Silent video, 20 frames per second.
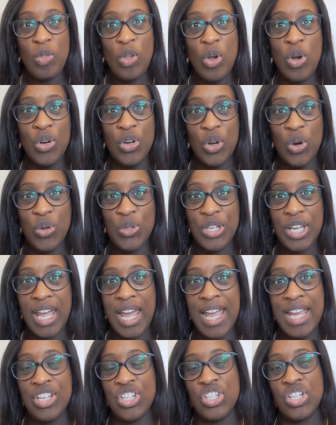On odd
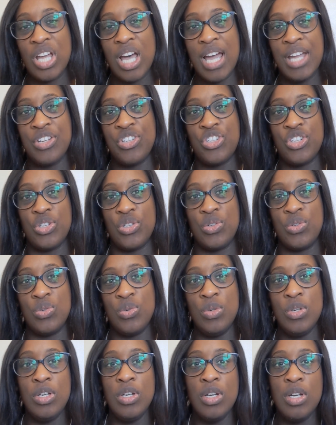occasion that I
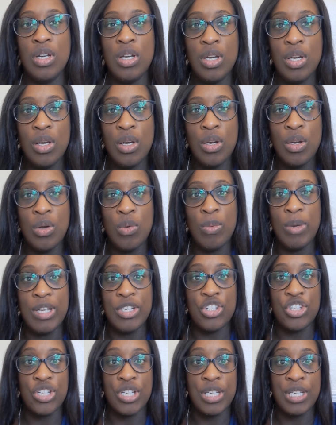do,
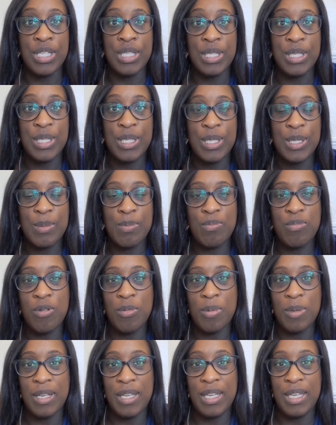which is
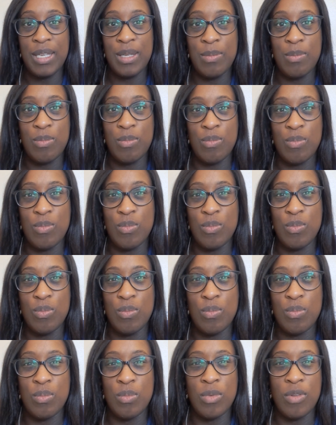probably,
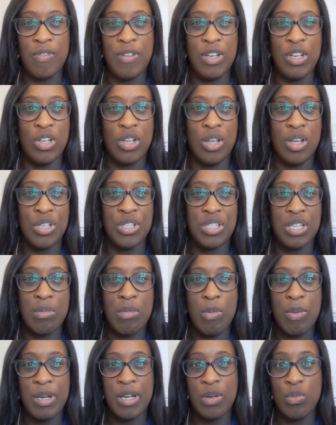I think the last
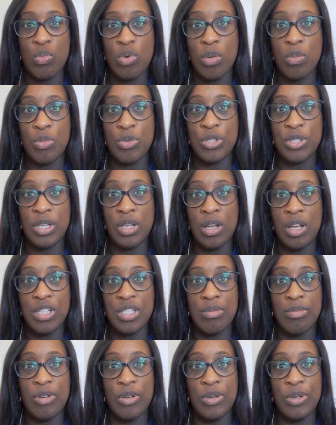time I went in one was the
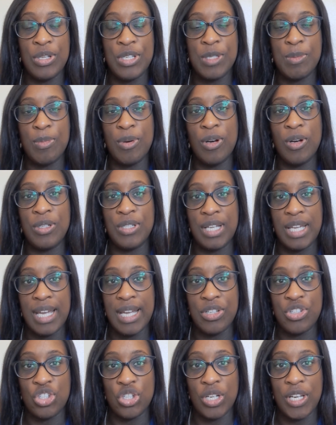last time I went on a spa day
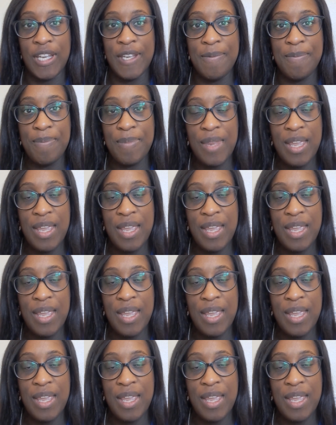actually.